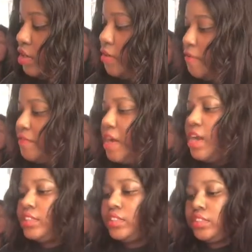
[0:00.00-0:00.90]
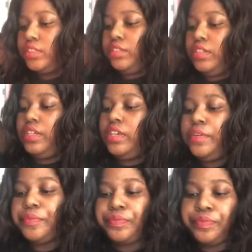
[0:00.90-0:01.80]
Firstly,
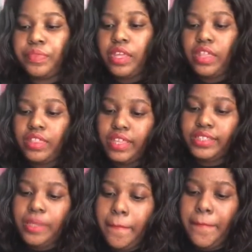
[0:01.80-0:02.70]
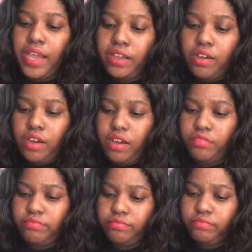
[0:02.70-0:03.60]
there's a Becca
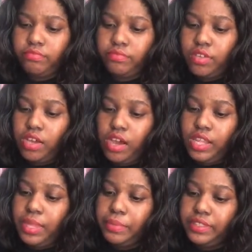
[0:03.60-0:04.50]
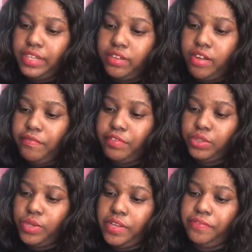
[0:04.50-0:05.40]
Unlimited Coverage
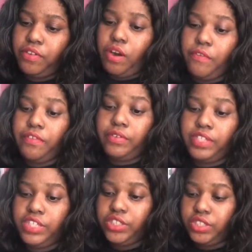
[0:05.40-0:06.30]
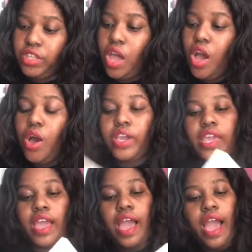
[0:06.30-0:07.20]
24-Hour Foundation. Okay, yeah.